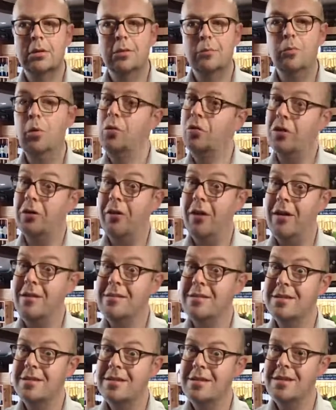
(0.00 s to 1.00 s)

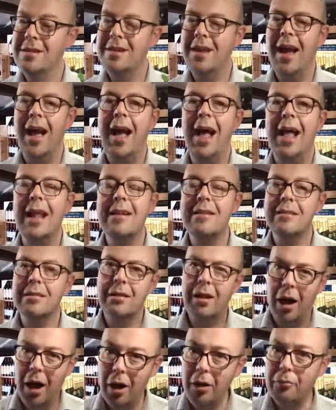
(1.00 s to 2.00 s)
watercress. And
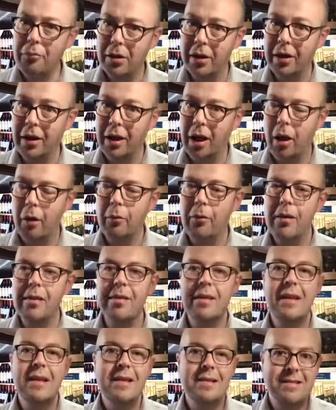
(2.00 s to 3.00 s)
I'm going to go with
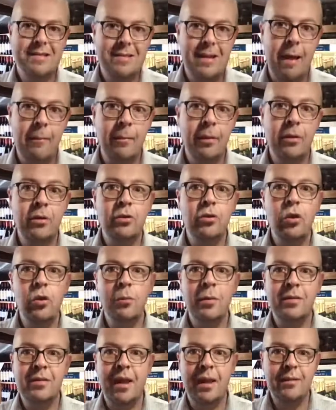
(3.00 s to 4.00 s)
salmon, new
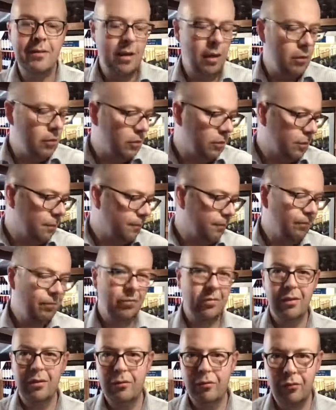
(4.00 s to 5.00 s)
potatoes,
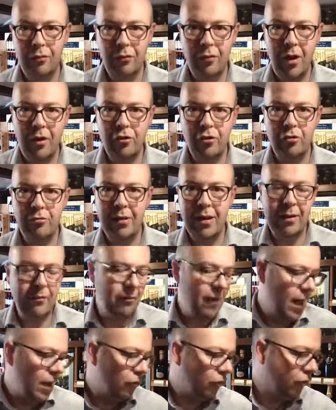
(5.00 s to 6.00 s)
fresh green
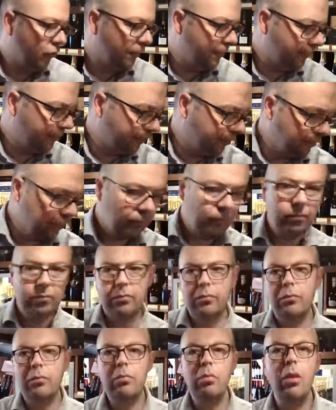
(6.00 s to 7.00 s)
veg.
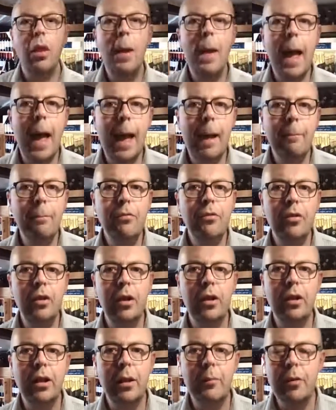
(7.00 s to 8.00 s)

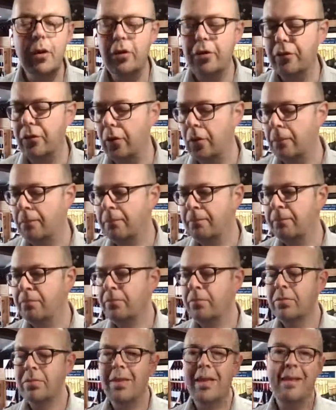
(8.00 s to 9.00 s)
Absolutely beautiful.
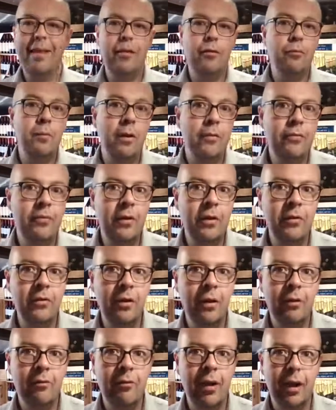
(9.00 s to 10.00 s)
That's my first
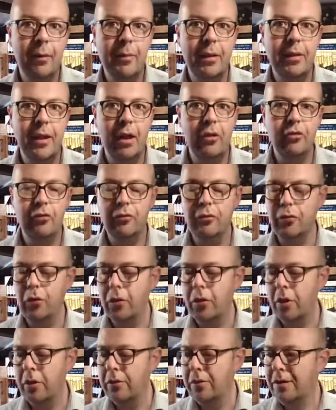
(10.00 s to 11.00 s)
little recommendation for
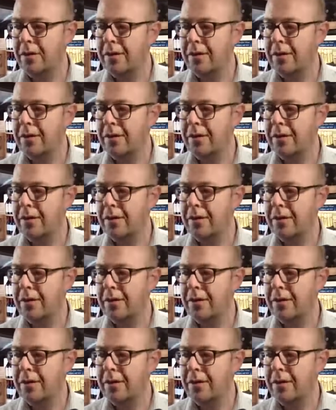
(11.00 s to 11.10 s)
you.